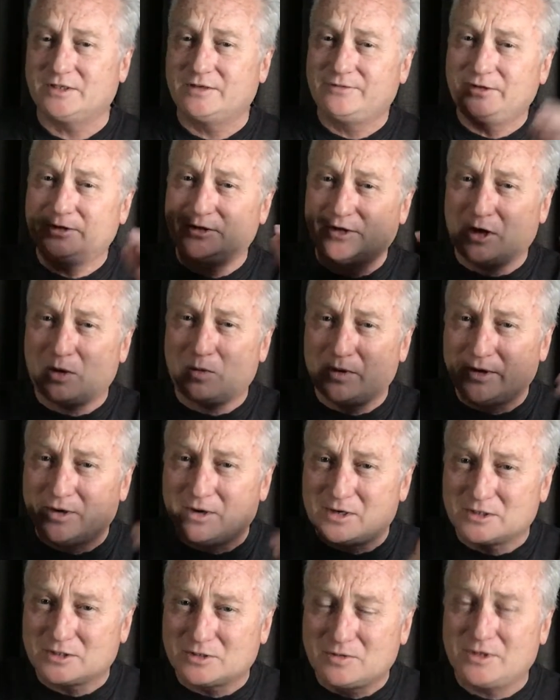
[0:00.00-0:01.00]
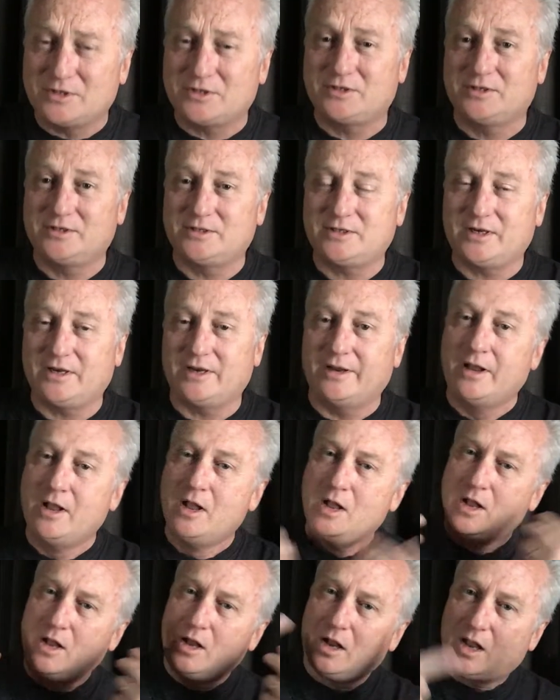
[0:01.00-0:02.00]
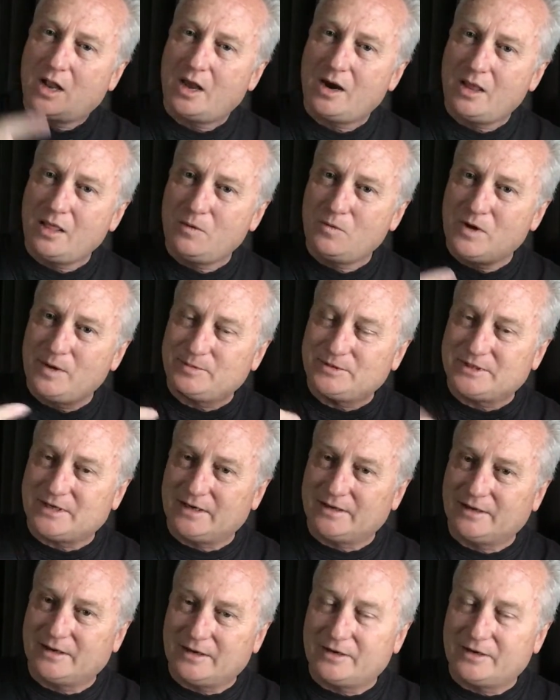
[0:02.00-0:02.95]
And if you don't want to ask questions here, go to the website,